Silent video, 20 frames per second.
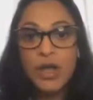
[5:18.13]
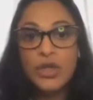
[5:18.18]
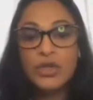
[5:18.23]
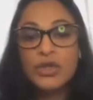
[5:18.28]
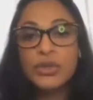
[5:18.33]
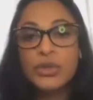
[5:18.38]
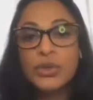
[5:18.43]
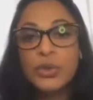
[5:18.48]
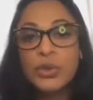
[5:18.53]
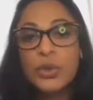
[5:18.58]

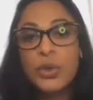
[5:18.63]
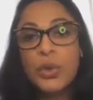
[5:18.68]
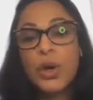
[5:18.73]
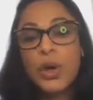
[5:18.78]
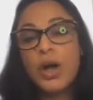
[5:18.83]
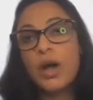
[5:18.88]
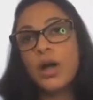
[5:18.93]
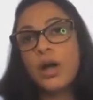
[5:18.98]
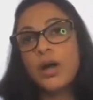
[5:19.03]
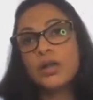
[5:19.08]

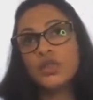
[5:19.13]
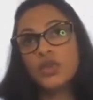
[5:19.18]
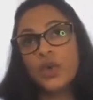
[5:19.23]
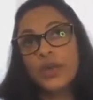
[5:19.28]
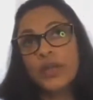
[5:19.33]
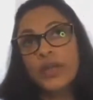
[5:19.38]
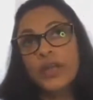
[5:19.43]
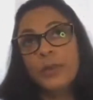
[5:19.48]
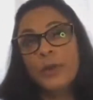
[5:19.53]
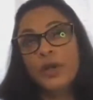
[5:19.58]
So,
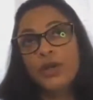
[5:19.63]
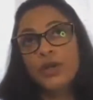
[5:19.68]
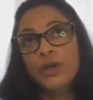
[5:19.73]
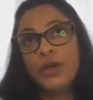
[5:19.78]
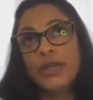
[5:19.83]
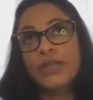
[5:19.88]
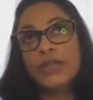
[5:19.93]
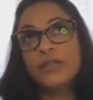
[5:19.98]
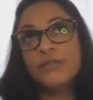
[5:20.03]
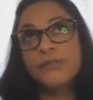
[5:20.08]
talking about
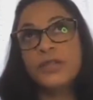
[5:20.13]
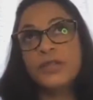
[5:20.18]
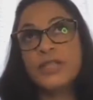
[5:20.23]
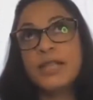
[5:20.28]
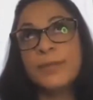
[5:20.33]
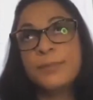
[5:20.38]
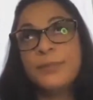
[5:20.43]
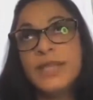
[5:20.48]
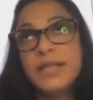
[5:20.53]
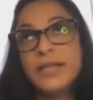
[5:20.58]
creatine first,
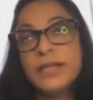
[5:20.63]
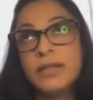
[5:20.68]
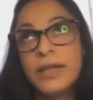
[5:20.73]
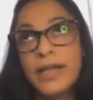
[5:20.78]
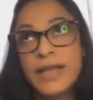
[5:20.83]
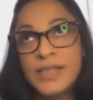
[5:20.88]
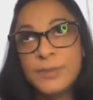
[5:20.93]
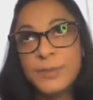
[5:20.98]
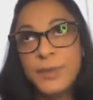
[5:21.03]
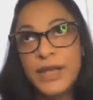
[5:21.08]
let me
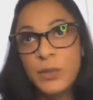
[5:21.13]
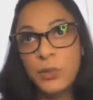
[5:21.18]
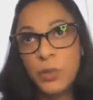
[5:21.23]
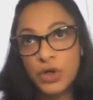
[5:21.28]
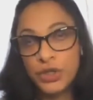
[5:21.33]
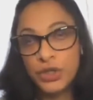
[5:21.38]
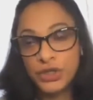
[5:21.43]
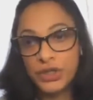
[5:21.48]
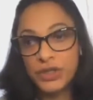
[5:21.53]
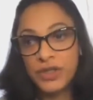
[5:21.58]
explain
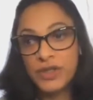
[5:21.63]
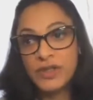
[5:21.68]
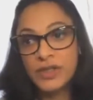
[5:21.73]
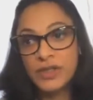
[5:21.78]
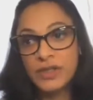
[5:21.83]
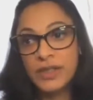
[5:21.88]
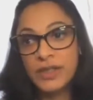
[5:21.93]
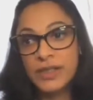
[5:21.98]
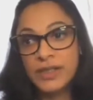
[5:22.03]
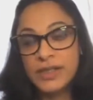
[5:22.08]
what it
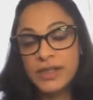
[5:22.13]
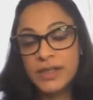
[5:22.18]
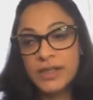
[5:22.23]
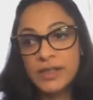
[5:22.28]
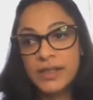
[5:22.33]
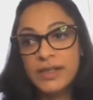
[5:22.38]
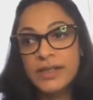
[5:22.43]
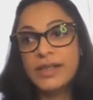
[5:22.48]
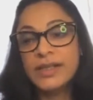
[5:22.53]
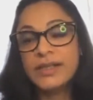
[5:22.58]
is. It's
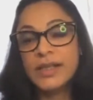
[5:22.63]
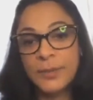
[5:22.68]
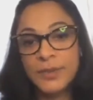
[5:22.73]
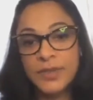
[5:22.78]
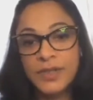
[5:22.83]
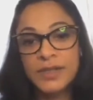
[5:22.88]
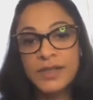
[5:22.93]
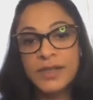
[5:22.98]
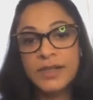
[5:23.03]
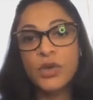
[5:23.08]
a
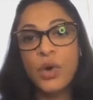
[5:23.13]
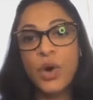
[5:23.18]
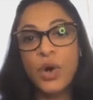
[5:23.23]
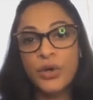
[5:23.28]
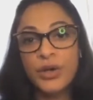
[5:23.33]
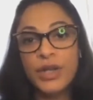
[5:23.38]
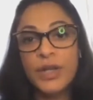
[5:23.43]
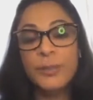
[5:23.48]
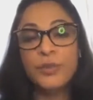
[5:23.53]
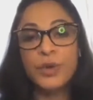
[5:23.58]
substance that's
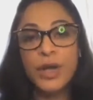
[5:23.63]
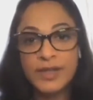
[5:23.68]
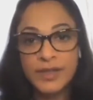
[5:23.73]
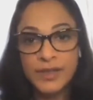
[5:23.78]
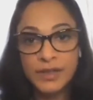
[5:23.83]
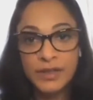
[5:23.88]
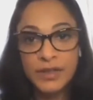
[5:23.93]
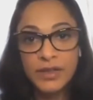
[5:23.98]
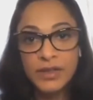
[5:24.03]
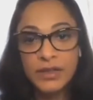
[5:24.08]
already
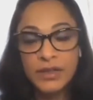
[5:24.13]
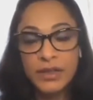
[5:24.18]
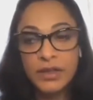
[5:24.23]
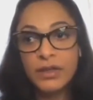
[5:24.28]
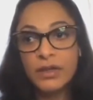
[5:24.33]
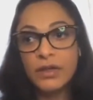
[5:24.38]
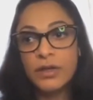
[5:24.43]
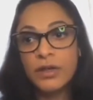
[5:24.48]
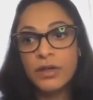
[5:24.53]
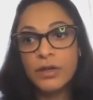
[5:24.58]
present
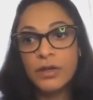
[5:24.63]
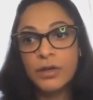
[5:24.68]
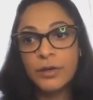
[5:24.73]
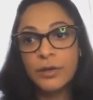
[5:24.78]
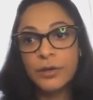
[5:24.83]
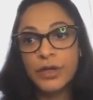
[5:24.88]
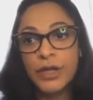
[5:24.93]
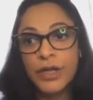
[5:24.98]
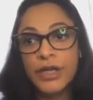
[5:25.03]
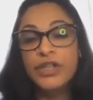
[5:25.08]

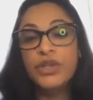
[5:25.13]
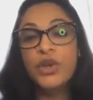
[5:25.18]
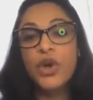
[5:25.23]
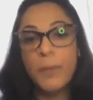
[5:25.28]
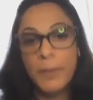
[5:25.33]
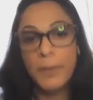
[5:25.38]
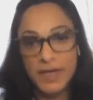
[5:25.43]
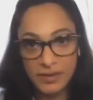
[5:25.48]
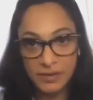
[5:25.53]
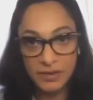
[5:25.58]
in
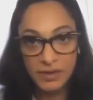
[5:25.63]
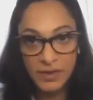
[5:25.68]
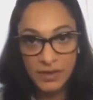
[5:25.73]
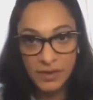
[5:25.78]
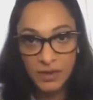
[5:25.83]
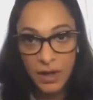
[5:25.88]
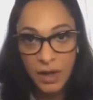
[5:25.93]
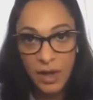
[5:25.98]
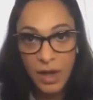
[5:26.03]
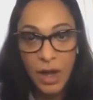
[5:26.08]
your
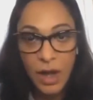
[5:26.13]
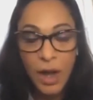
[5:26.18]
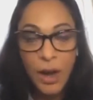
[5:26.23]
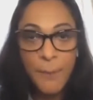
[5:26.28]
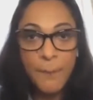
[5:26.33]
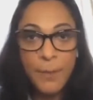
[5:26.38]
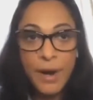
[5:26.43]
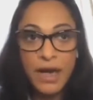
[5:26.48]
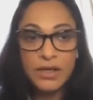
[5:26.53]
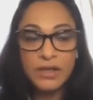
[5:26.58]
muscles,
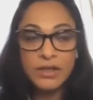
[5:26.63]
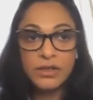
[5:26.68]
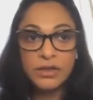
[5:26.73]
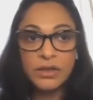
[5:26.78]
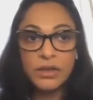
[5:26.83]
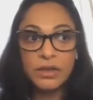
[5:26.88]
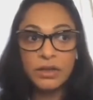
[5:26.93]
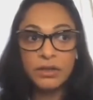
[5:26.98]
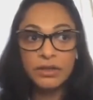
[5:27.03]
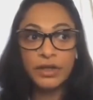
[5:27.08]
but
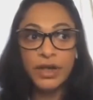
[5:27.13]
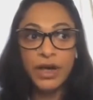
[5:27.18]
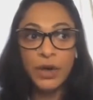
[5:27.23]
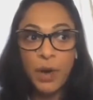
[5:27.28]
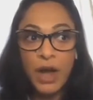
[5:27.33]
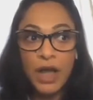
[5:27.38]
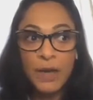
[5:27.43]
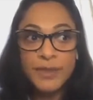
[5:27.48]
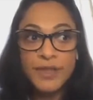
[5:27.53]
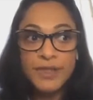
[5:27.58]
the
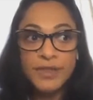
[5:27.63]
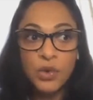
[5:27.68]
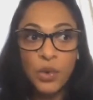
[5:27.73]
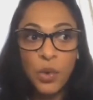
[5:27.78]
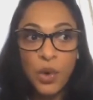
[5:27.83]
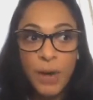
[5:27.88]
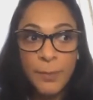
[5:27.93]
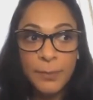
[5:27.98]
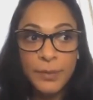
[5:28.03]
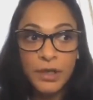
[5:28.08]
requirements
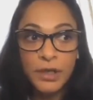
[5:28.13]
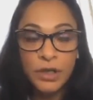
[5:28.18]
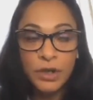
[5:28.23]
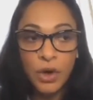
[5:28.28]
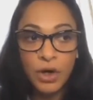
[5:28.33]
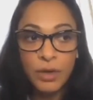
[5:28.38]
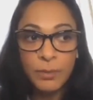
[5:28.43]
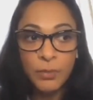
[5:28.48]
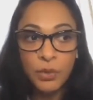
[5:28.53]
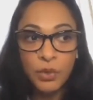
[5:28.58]
go up a
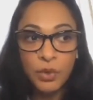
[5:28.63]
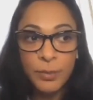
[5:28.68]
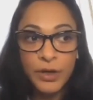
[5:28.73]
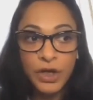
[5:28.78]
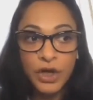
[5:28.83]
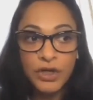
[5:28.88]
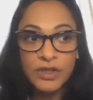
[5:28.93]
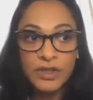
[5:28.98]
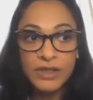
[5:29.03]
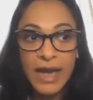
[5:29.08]
lot more
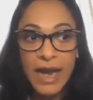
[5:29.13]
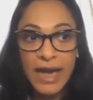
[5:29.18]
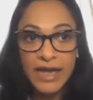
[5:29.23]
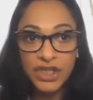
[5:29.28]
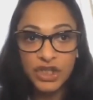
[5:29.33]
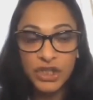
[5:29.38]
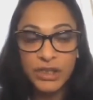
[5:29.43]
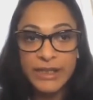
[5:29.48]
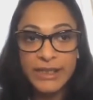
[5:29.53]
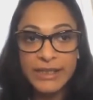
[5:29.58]
because it
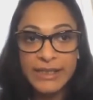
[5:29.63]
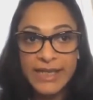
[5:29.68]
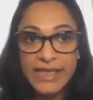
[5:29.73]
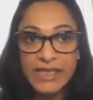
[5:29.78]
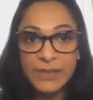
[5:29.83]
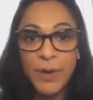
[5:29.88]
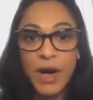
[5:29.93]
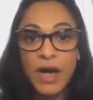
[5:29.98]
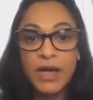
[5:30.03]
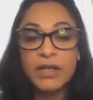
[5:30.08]
actually
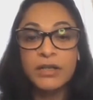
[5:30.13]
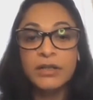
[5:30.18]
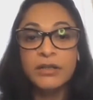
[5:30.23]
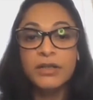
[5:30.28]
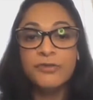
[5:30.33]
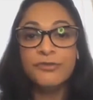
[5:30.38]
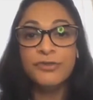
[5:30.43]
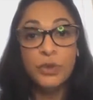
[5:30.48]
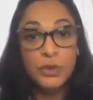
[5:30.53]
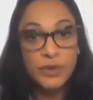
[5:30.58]
takes part
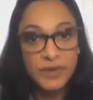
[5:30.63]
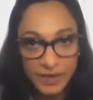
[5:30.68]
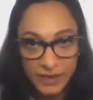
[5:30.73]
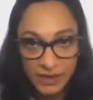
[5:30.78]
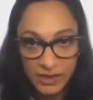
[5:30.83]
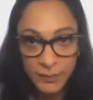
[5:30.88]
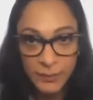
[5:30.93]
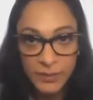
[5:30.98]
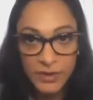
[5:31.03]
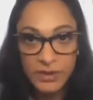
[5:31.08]
in the fuel
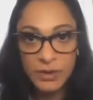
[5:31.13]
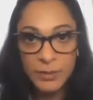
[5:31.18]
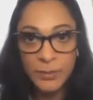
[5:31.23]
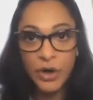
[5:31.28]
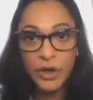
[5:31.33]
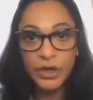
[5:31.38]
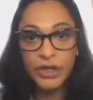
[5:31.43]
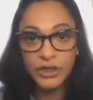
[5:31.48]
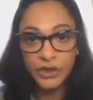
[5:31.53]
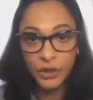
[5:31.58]
systems in the
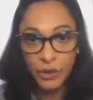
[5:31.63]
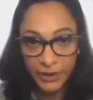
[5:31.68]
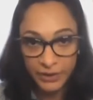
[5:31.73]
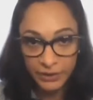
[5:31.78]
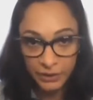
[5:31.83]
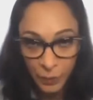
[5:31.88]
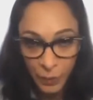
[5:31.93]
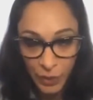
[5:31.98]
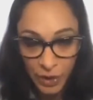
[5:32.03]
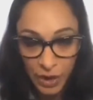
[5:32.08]
body
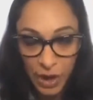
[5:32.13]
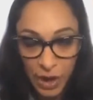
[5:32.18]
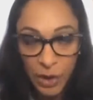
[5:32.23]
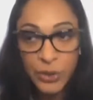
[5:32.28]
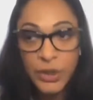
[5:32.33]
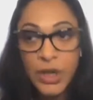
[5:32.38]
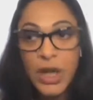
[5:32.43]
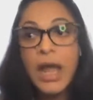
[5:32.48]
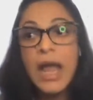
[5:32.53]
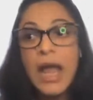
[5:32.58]
during the workout,